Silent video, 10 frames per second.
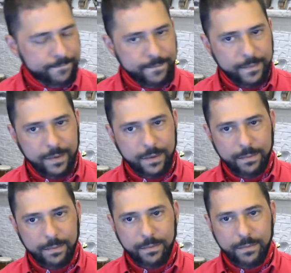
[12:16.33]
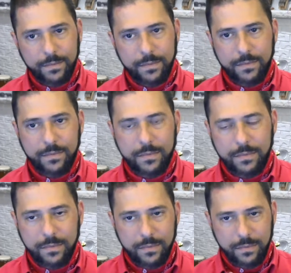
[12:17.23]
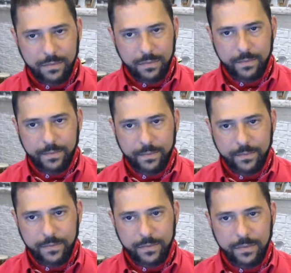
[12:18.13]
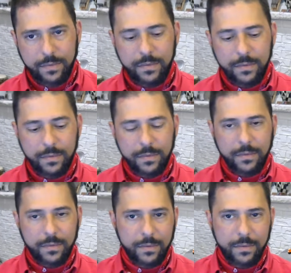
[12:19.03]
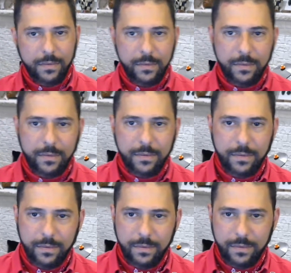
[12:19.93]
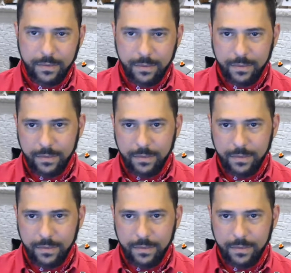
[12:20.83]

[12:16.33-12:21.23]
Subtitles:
(not speaking)